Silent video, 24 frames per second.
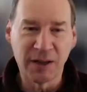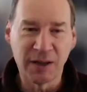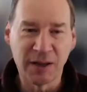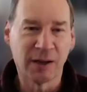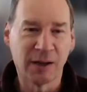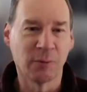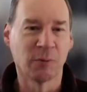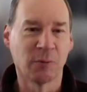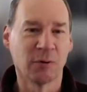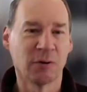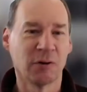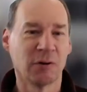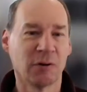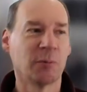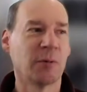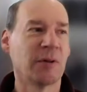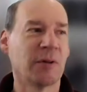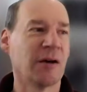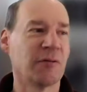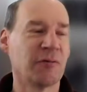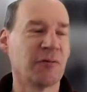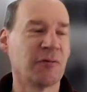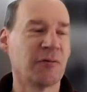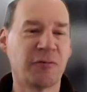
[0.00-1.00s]
in the BI world
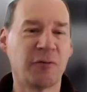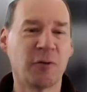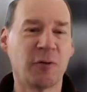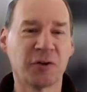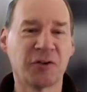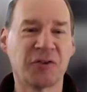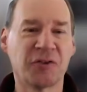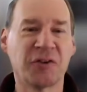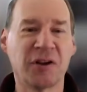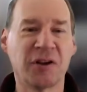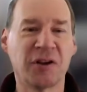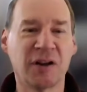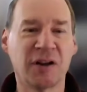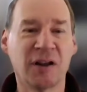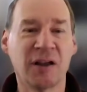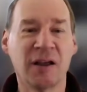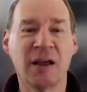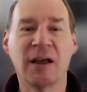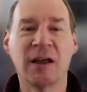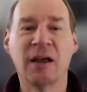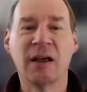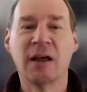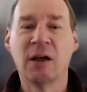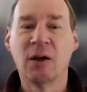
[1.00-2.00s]
without forcing
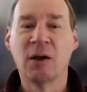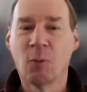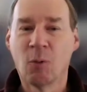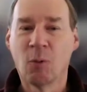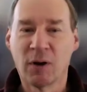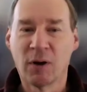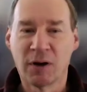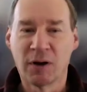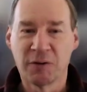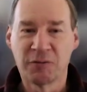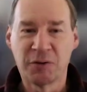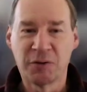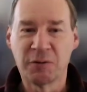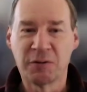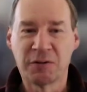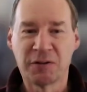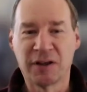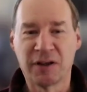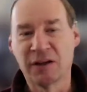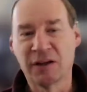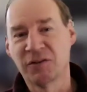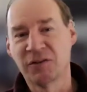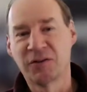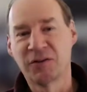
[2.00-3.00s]
one of two
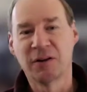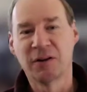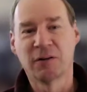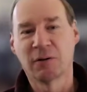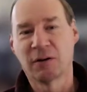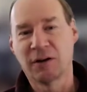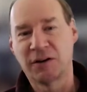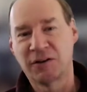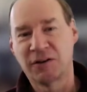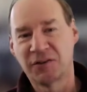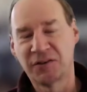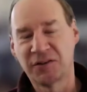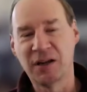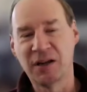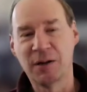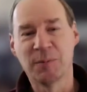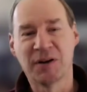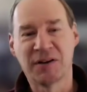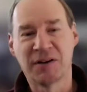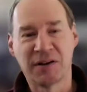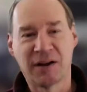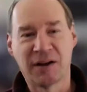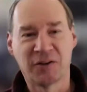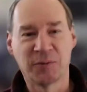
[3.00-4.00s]
things. Either I
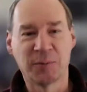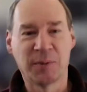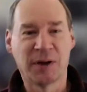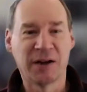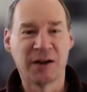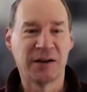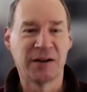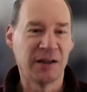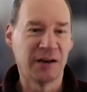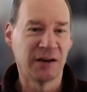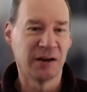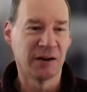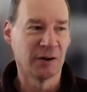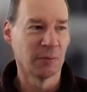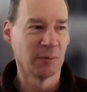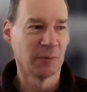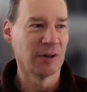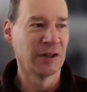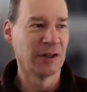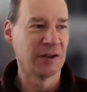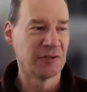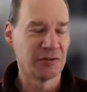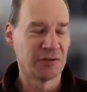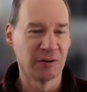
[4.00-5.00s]
schematize my data in a
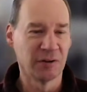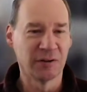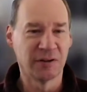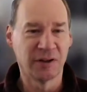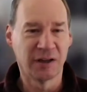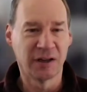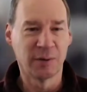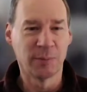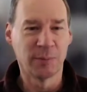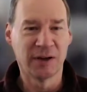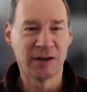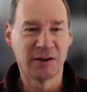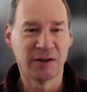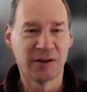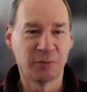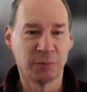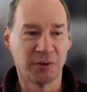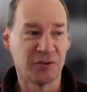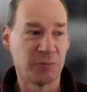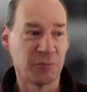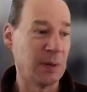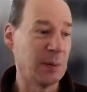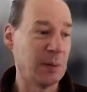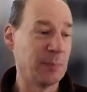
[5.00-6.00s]
relational database,
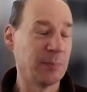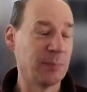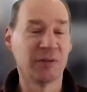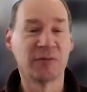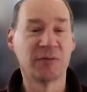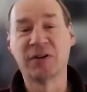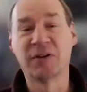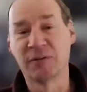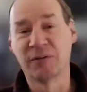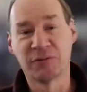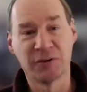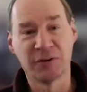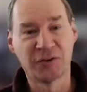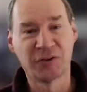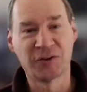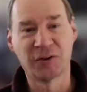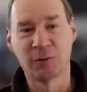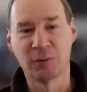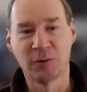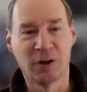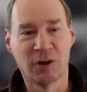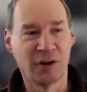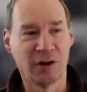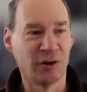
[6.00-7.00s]
which people have done for
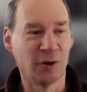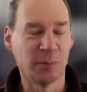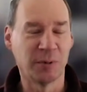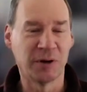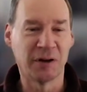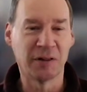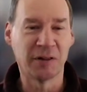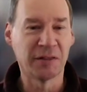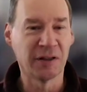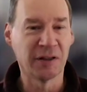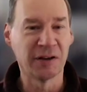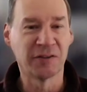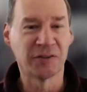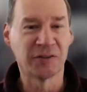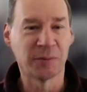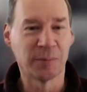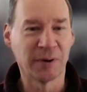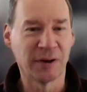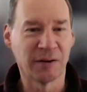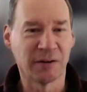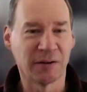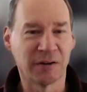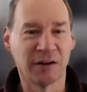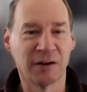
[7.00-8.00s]
so long nobody thinks
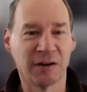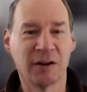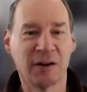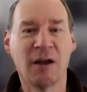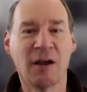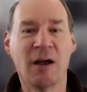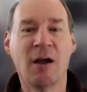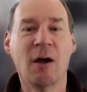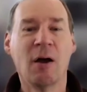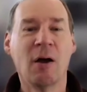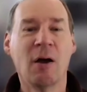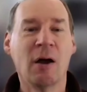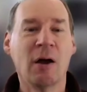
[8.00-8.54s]
about it,